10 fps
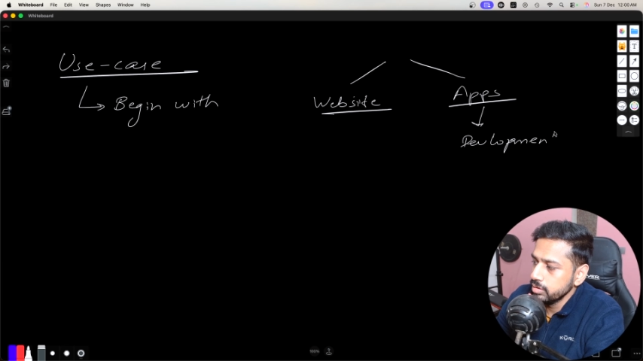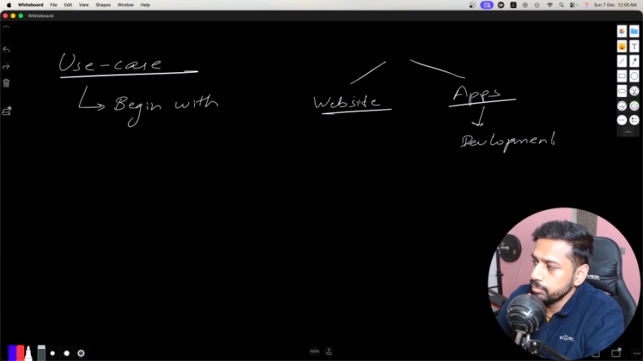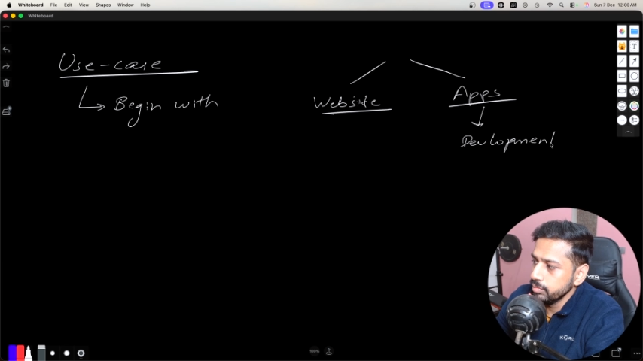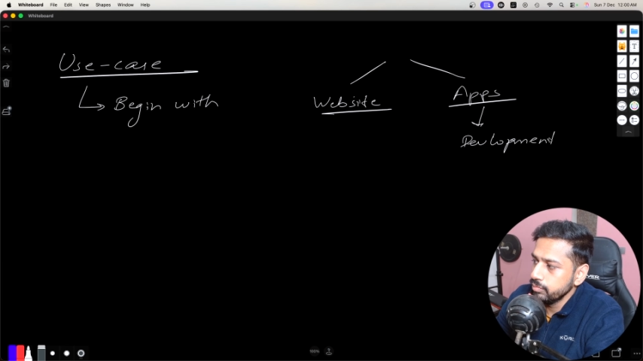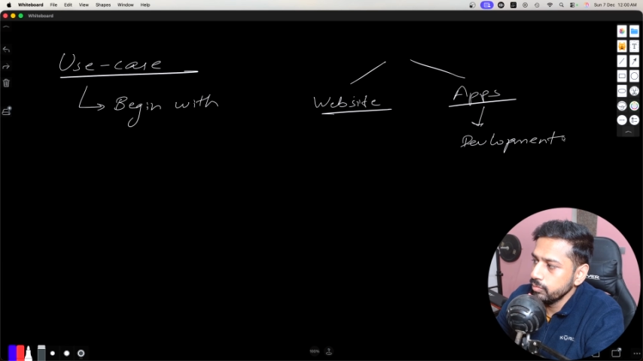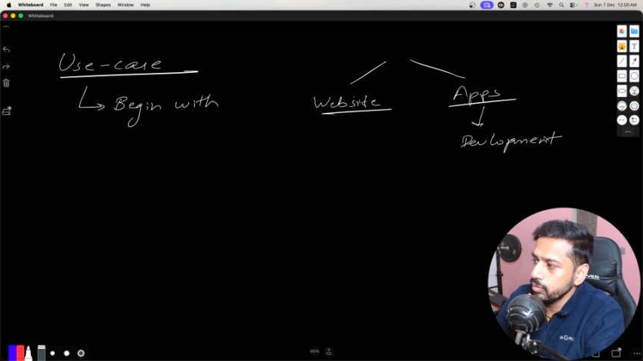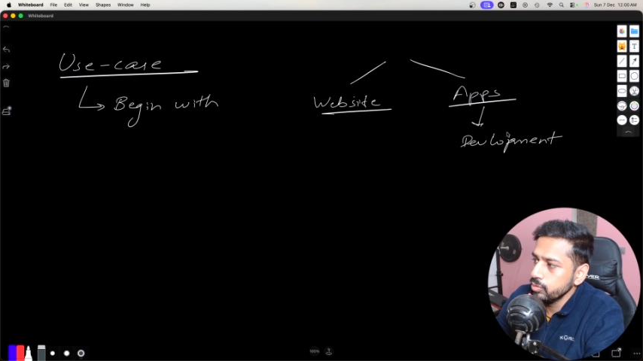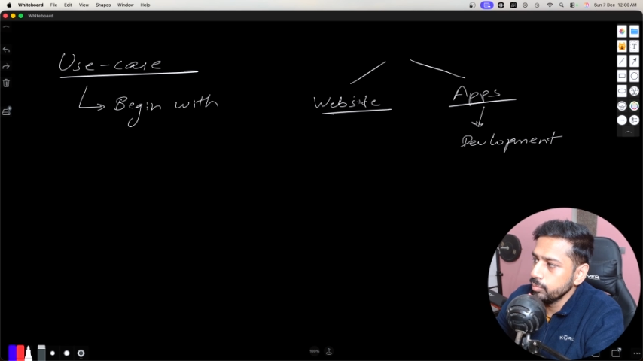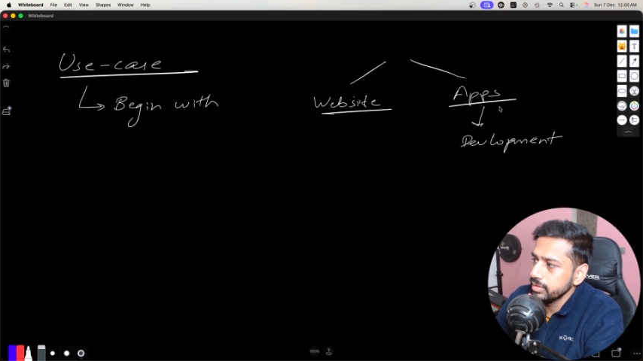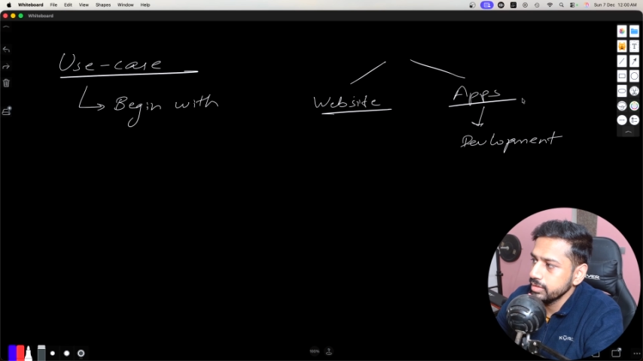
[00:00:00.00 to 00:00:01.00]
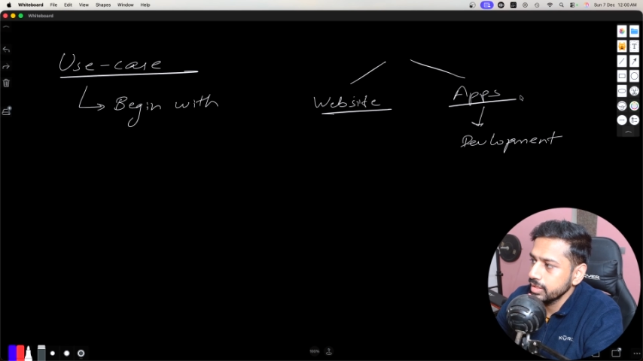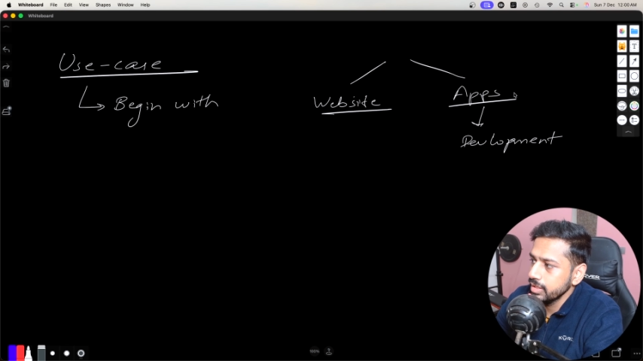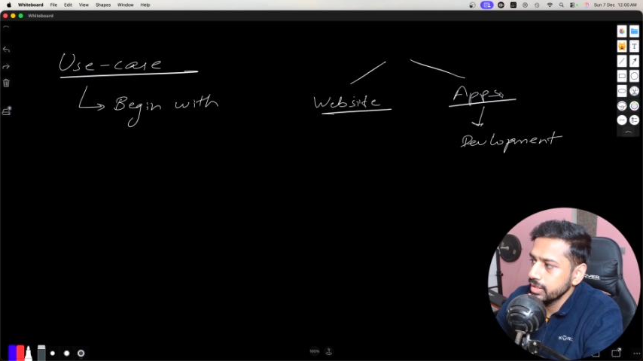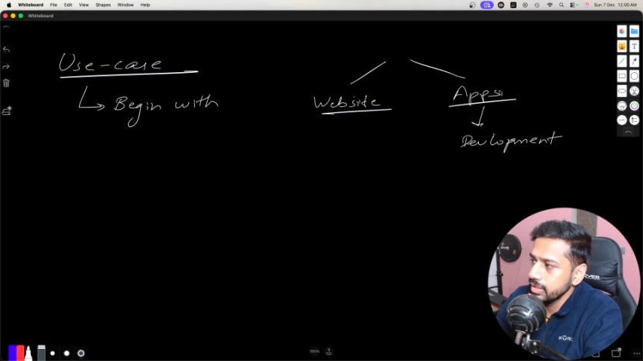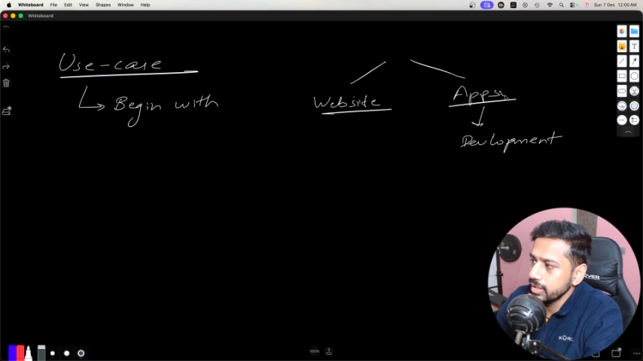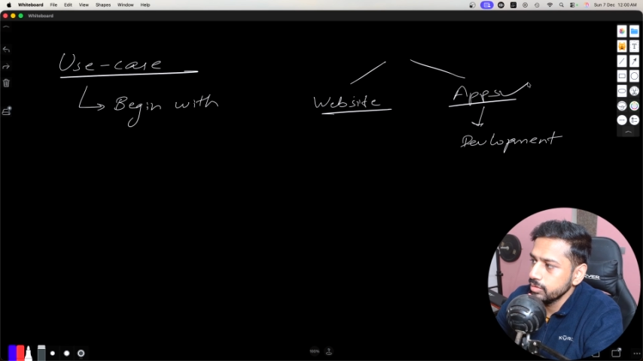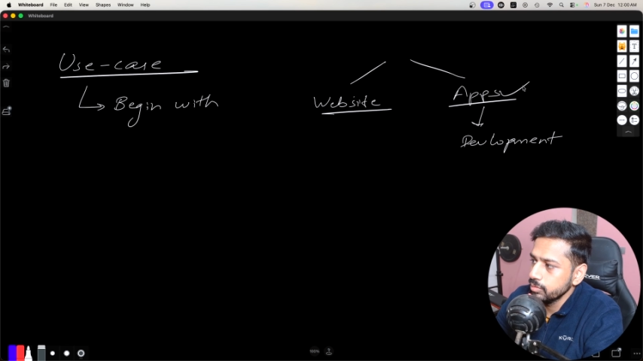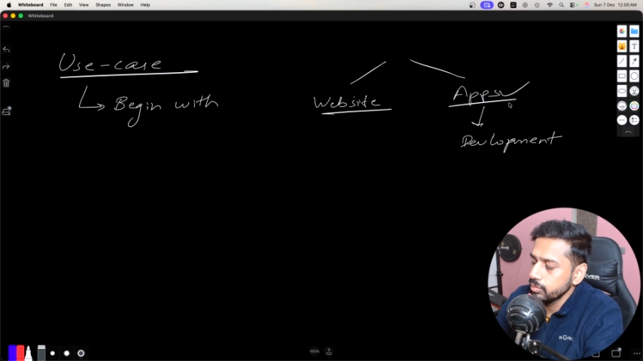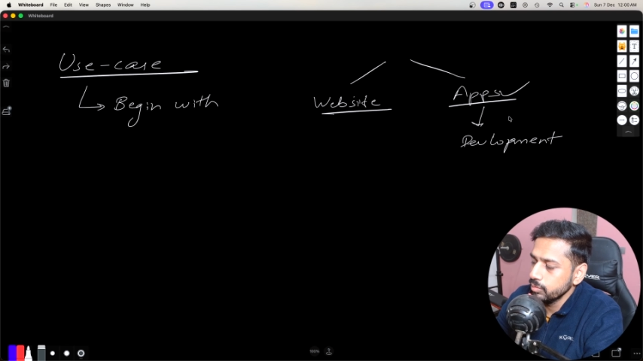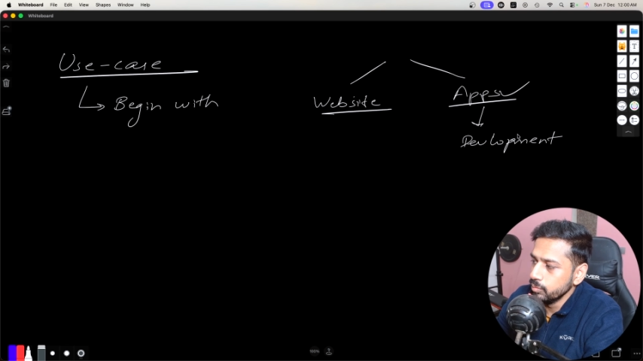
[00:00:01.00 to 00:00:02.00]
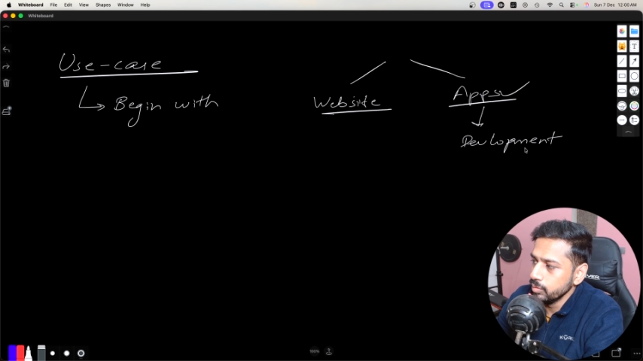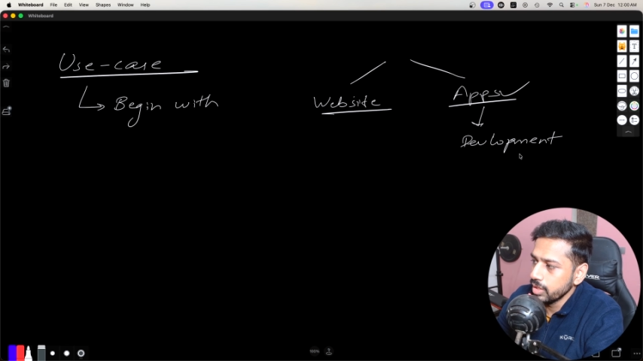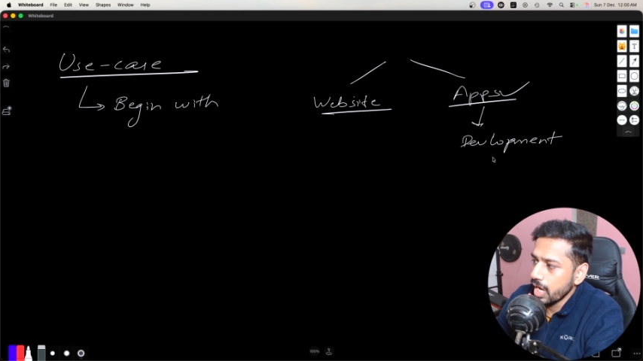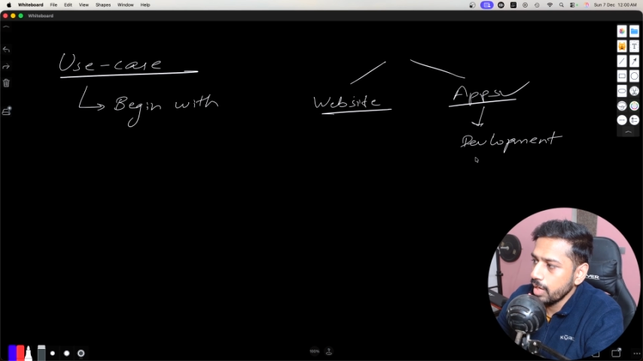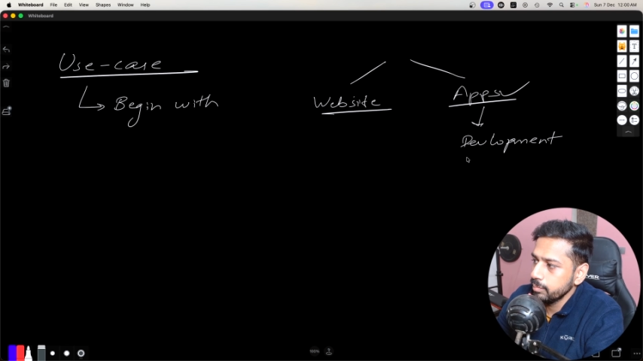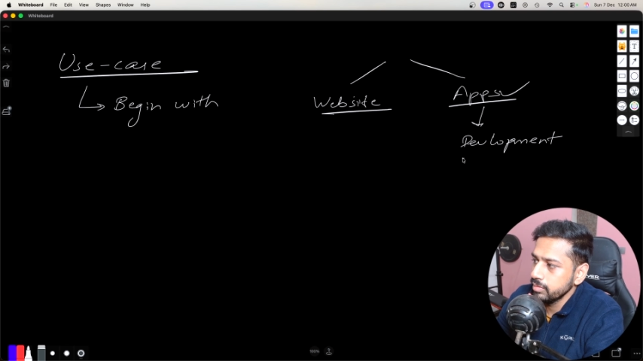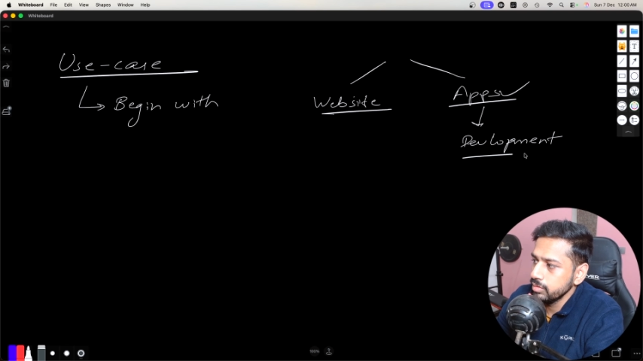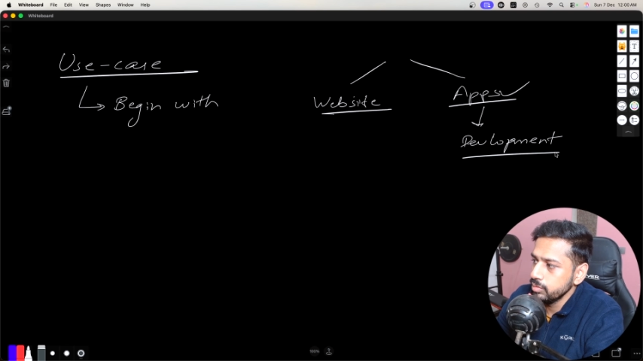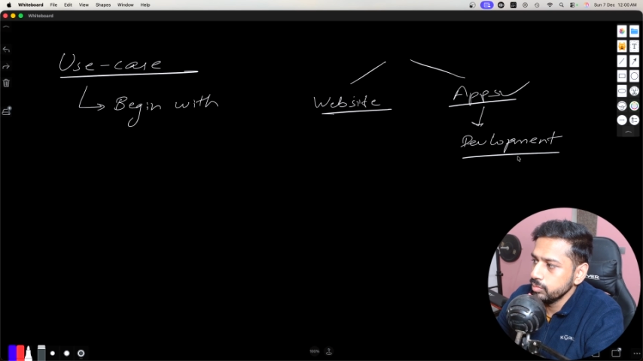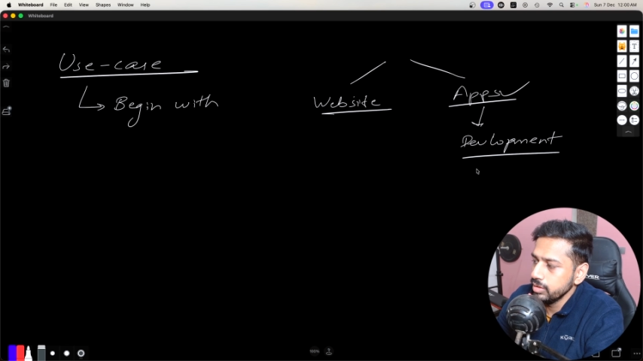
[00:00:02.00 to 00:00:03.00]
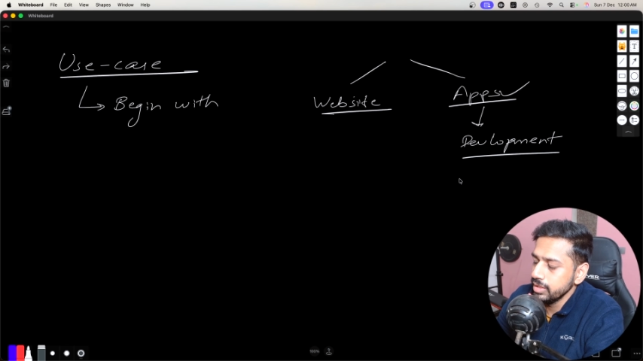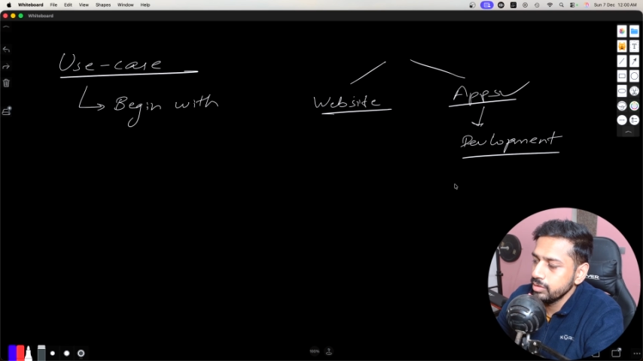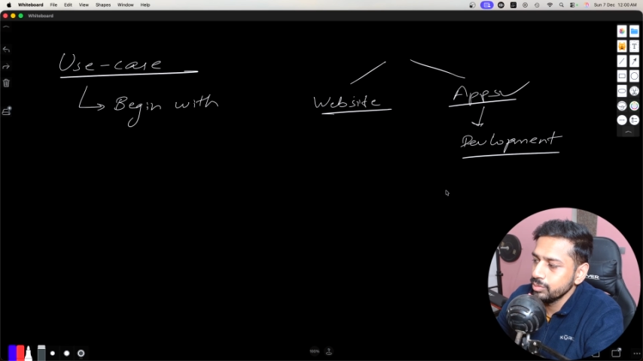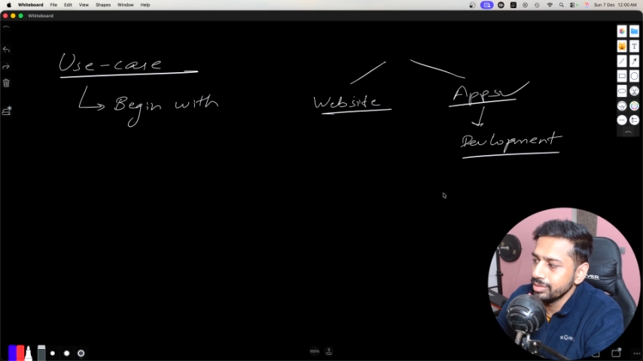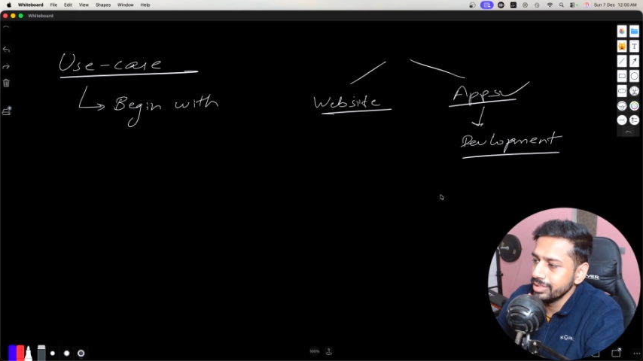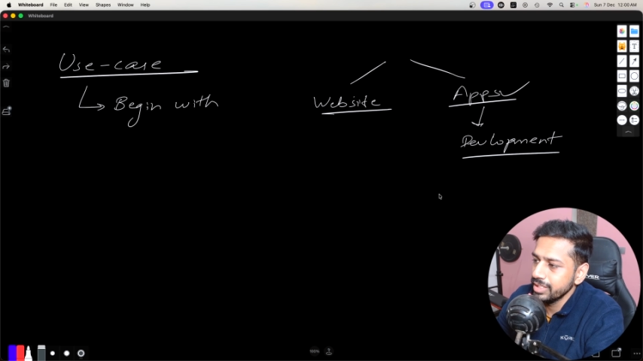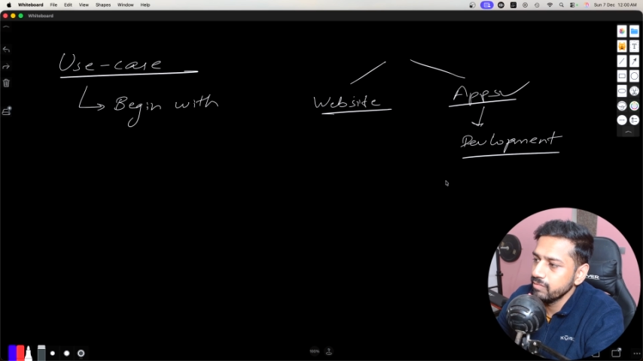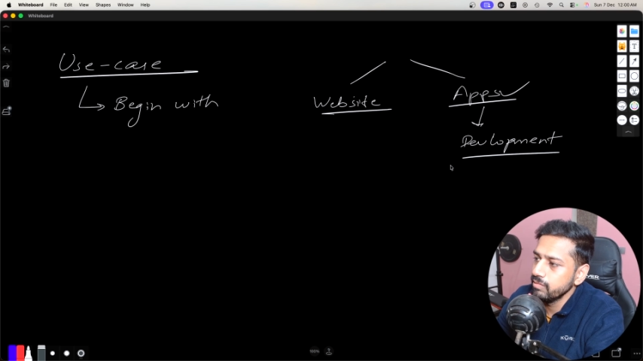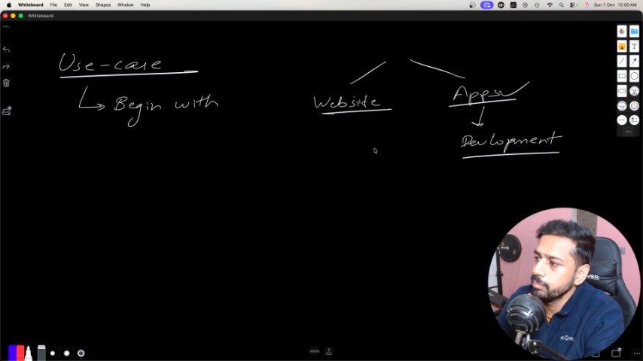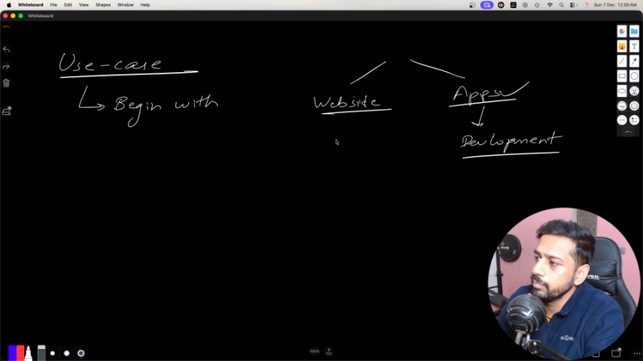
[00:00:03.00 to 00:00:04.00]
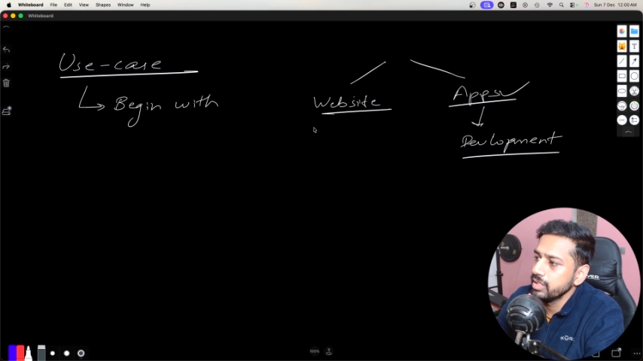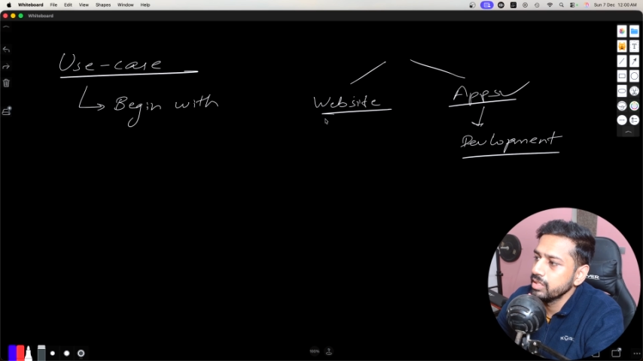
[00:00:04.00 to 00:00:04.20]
before you basically create your own app. You need to learn development.